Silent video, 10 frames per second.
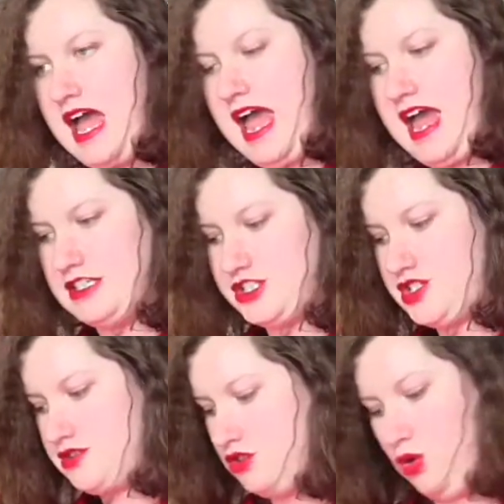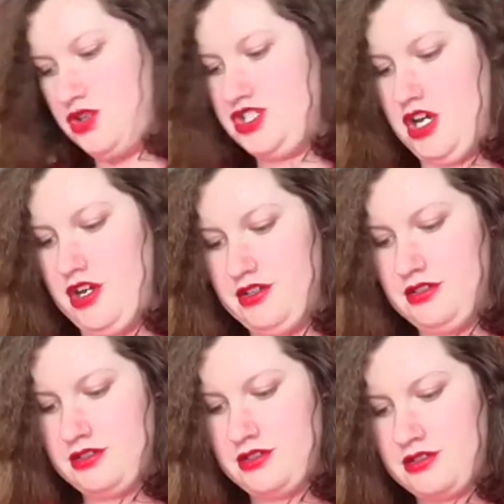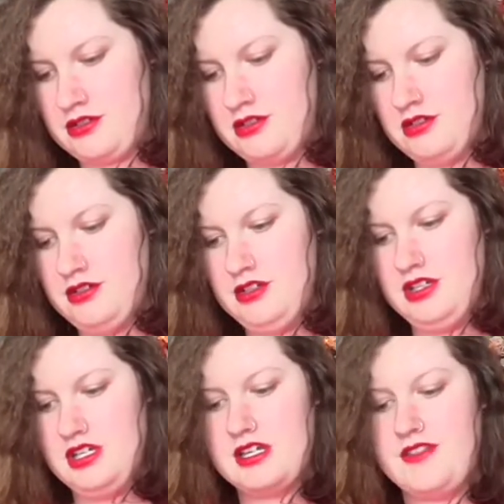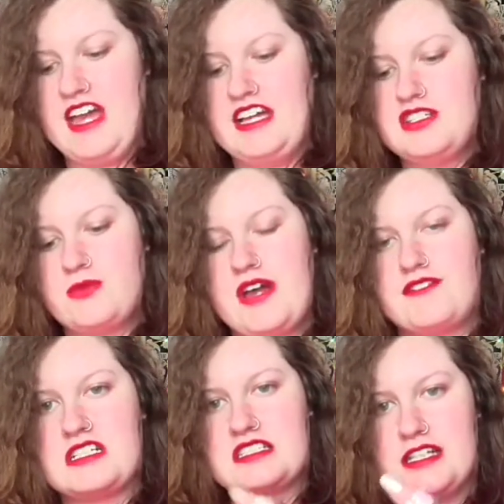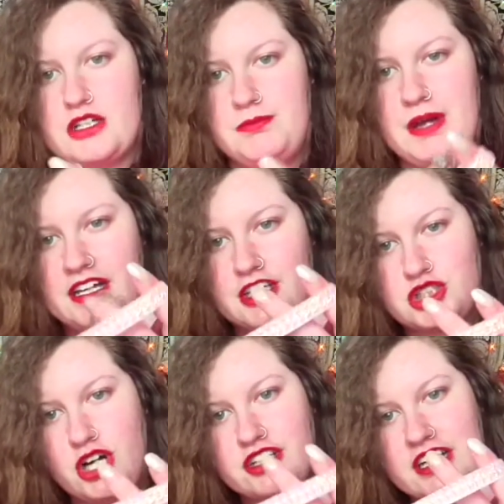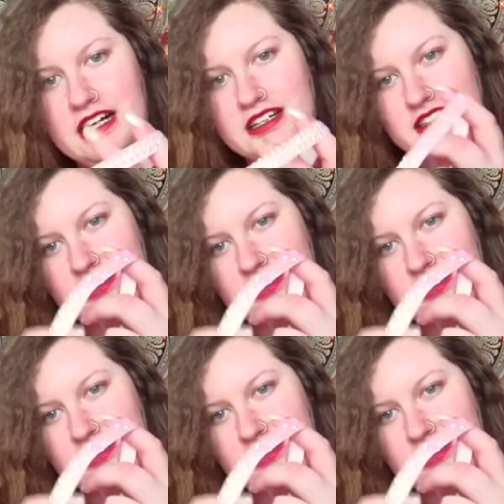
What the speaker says: And also these, we have this little pink choker